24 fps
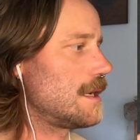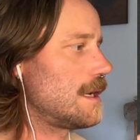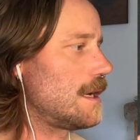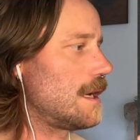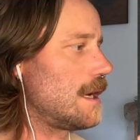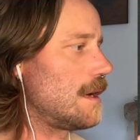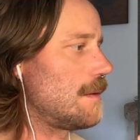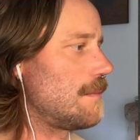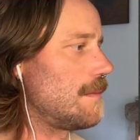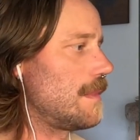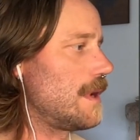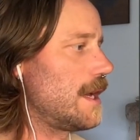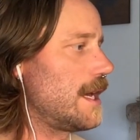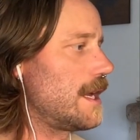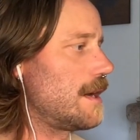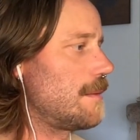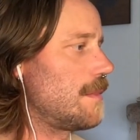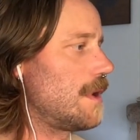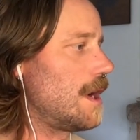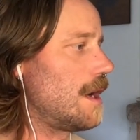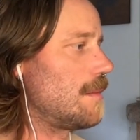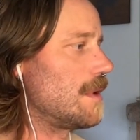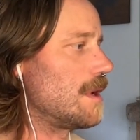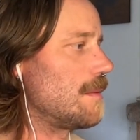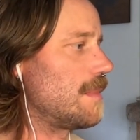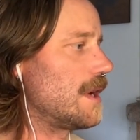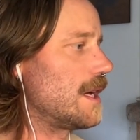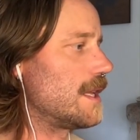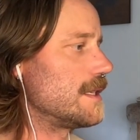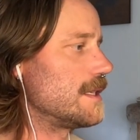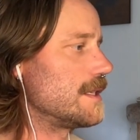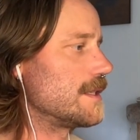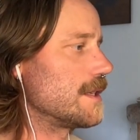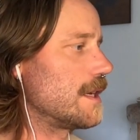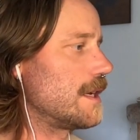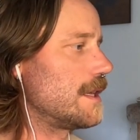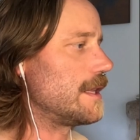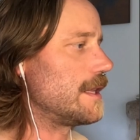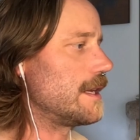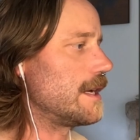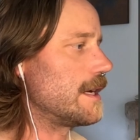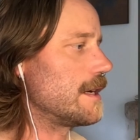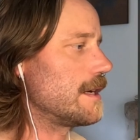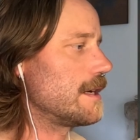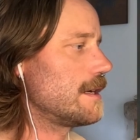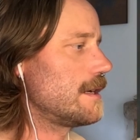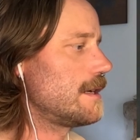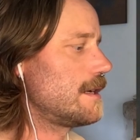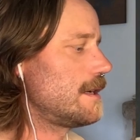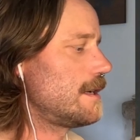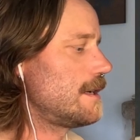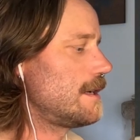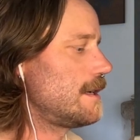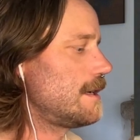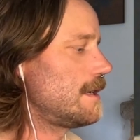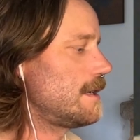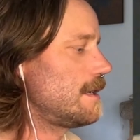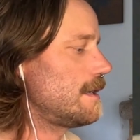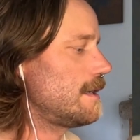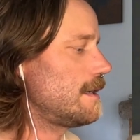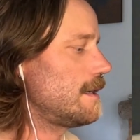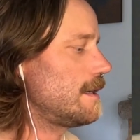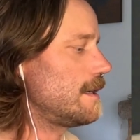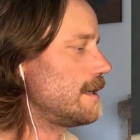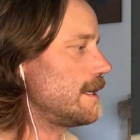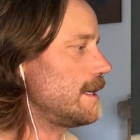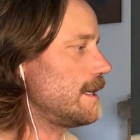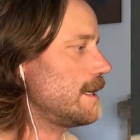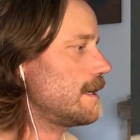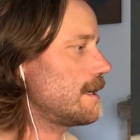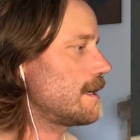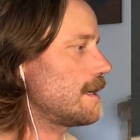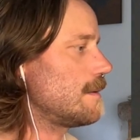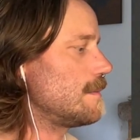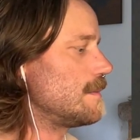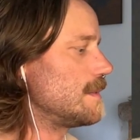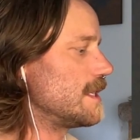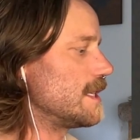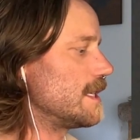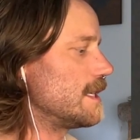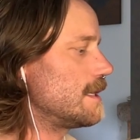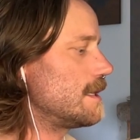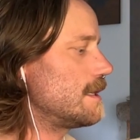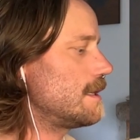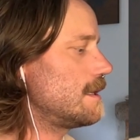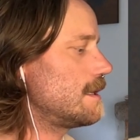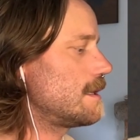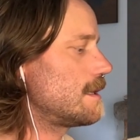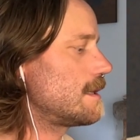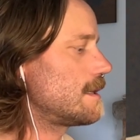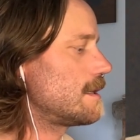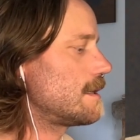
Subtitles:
edamame buttons there. It comes in